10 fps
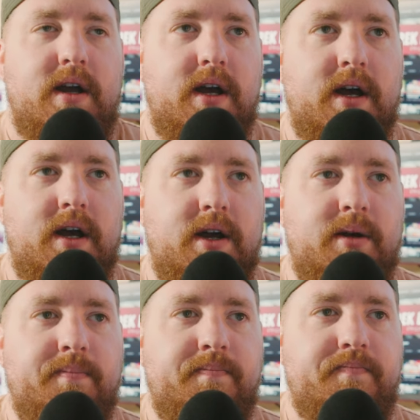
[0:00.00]

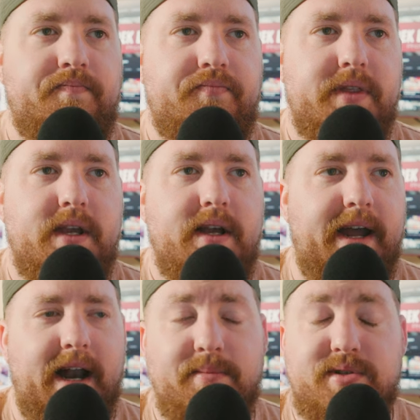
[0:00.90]

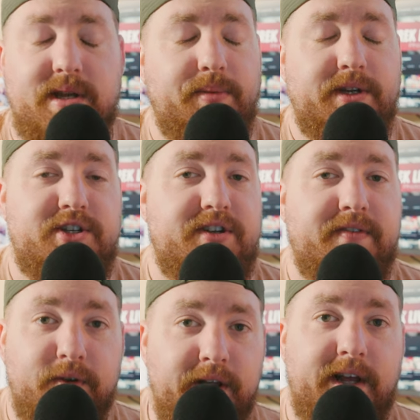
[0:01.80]
and I'm simply just a
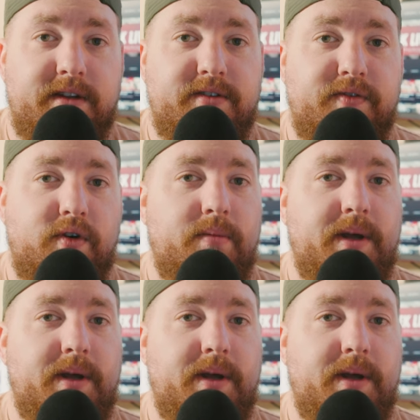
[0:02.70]
freelancer for them.